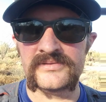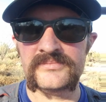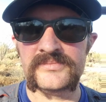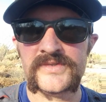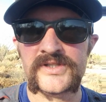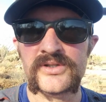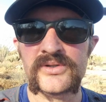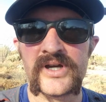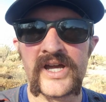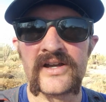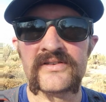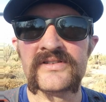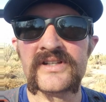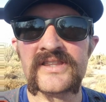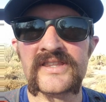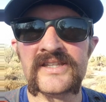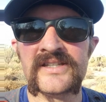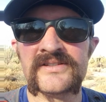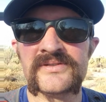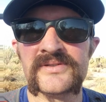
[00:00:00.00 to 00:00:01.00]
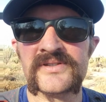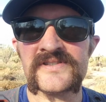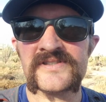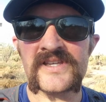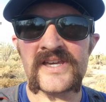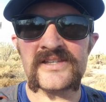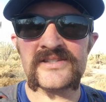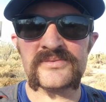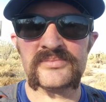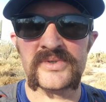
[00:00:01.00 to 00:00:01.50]
do everything to
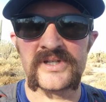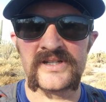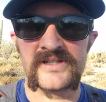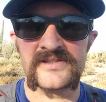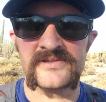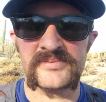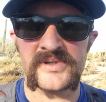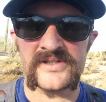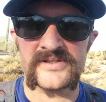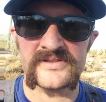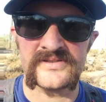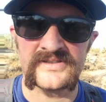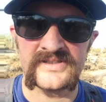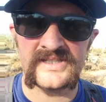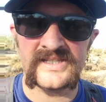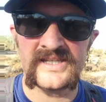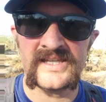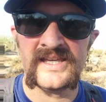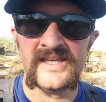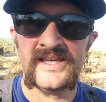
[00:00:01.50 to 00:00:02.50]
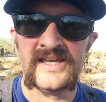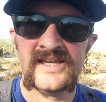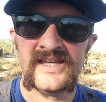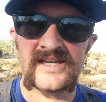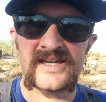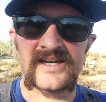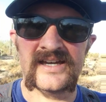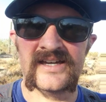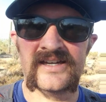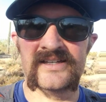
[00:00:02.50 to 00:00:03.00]
excess, but especially
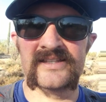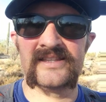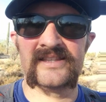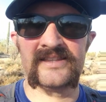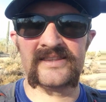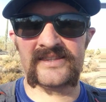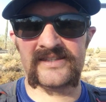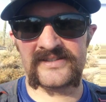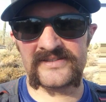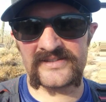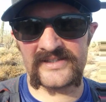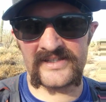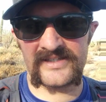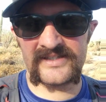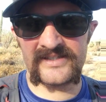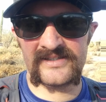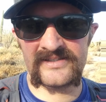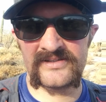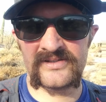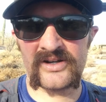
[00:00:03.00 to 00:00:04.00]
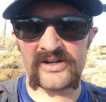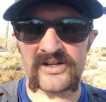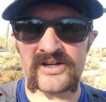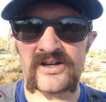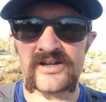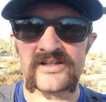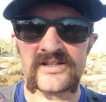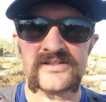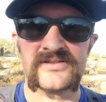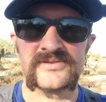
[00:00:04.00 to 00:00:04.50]
things like
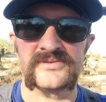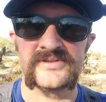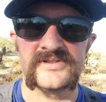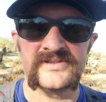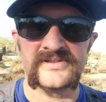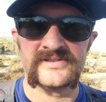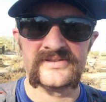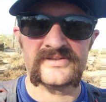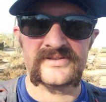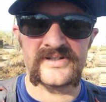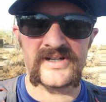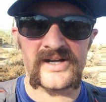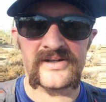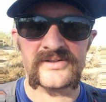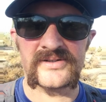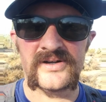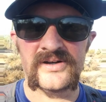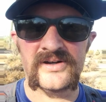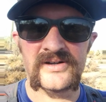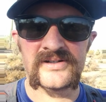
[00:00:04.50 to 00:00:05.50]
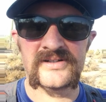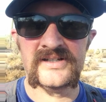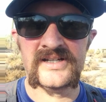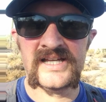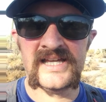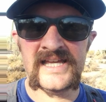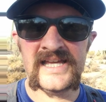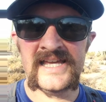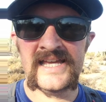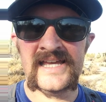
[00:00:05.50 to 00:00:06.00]
narcotics or alcohol.
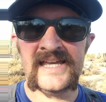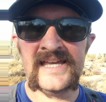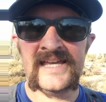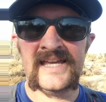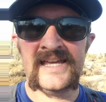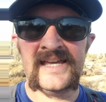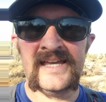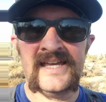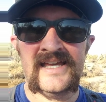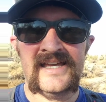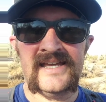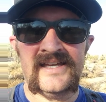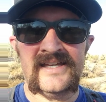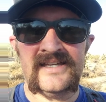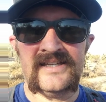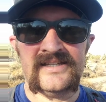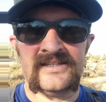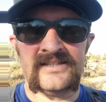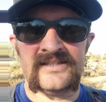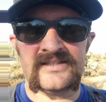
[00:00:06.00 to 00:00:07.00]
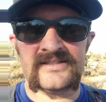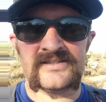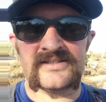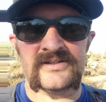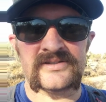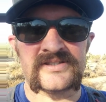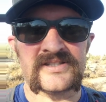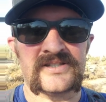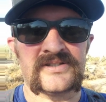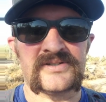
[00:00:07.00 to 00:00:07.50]
So
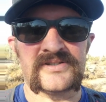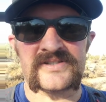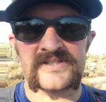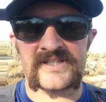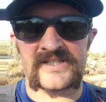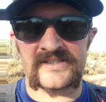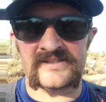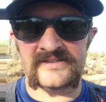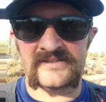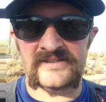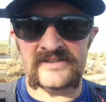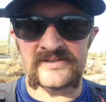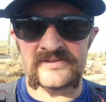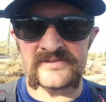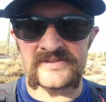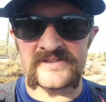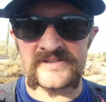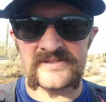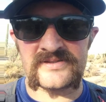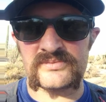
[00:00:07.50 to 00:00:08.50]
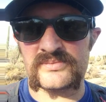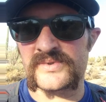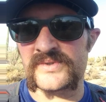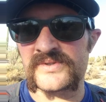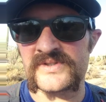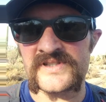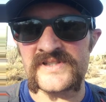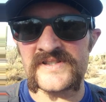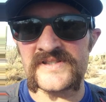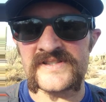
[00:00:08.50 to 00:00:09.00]
it's interesting, this
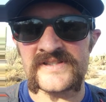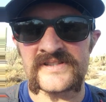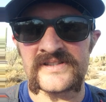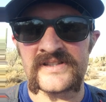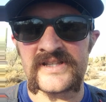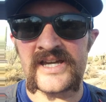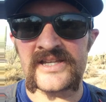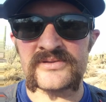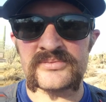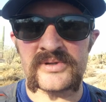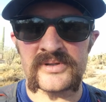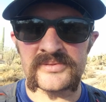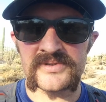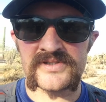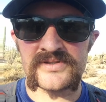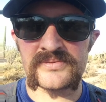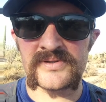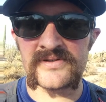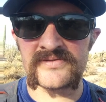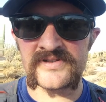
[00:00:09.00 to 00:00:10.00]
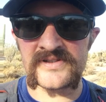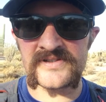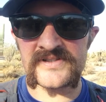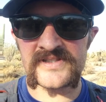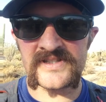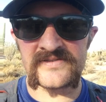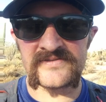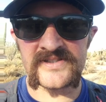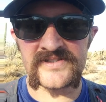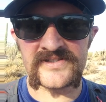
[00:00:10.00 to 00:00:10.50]
really just in the last probably 12 years
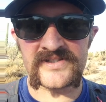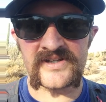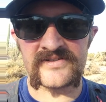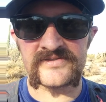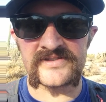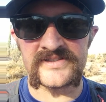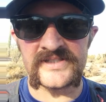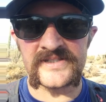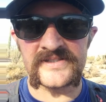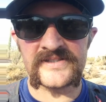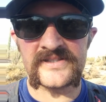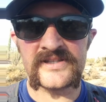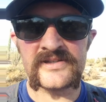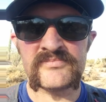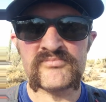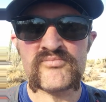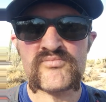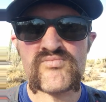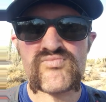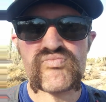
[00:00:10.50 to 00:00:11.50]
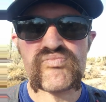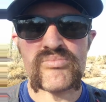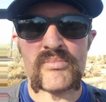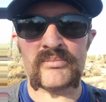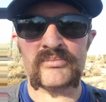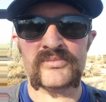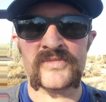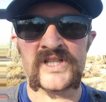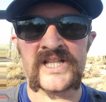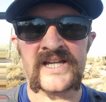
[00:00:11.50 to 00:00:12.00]
they've discovered this.
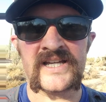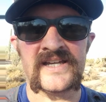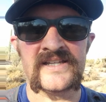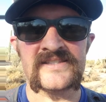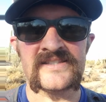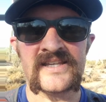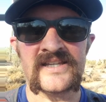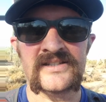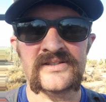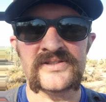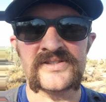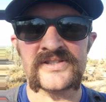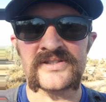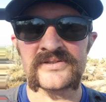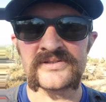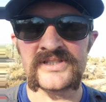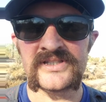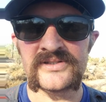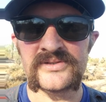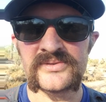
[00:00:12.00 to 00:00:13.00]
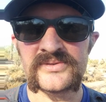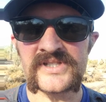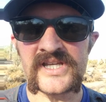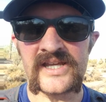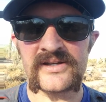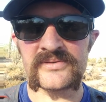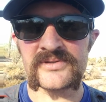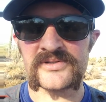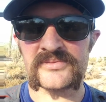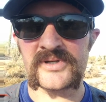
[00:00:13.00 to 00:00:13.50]
Like I said, you still need to take
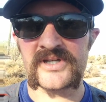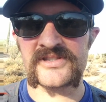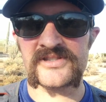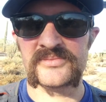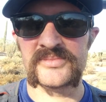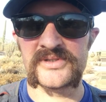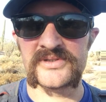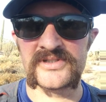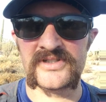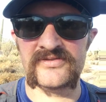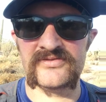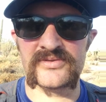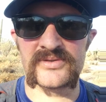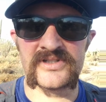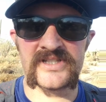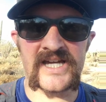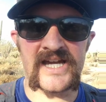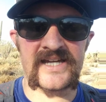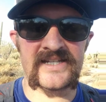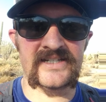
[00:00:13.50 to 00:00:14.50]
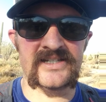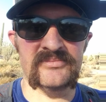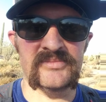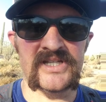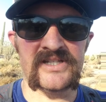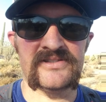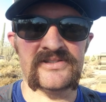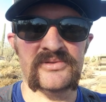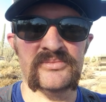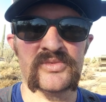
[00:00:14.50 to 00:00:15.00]
responsibility for that. It
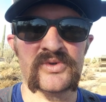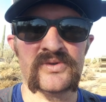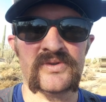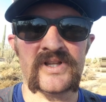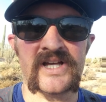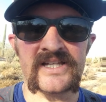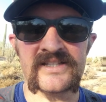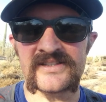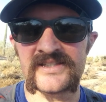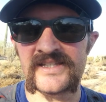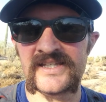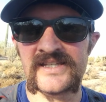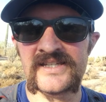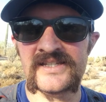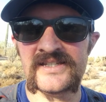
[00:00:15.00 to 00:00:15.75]
makes you more likely,